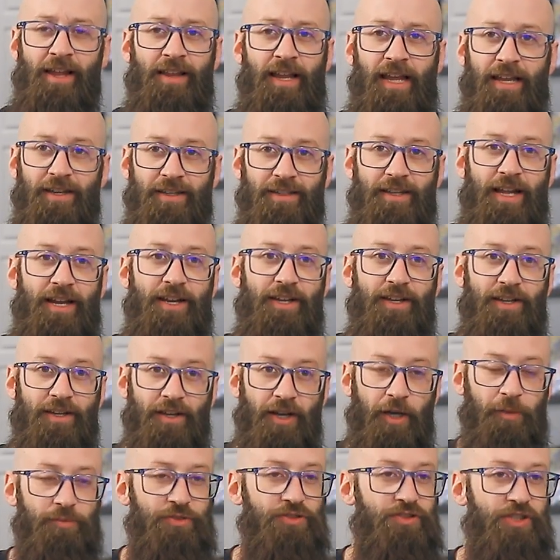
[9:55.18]
I like a lot
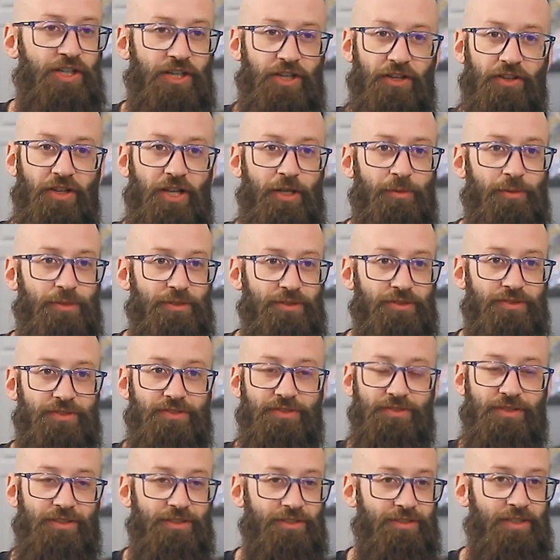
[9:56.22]
of obscure
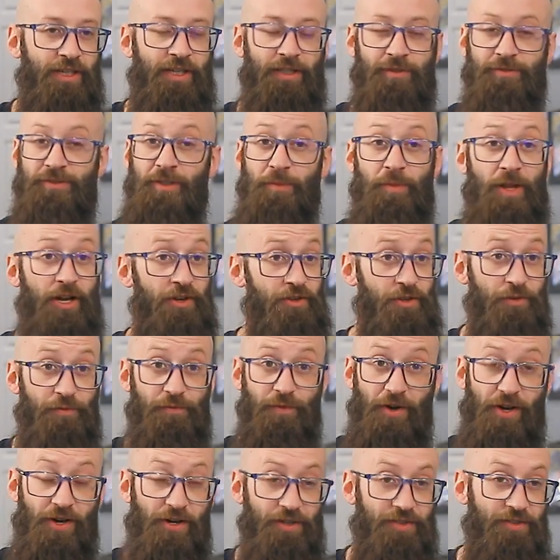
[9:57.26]
labels. There are some that are
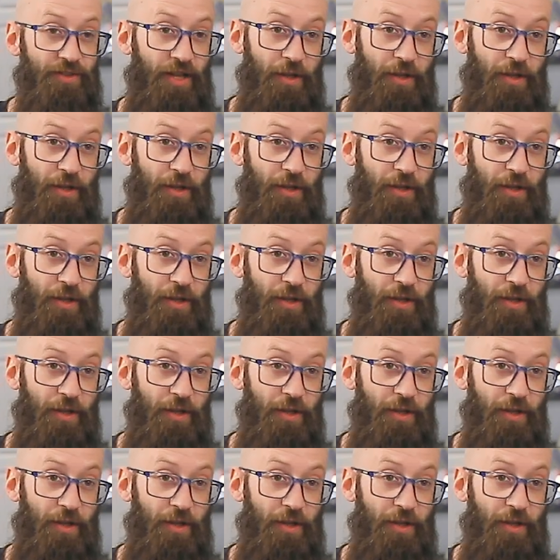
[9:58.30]
defunct,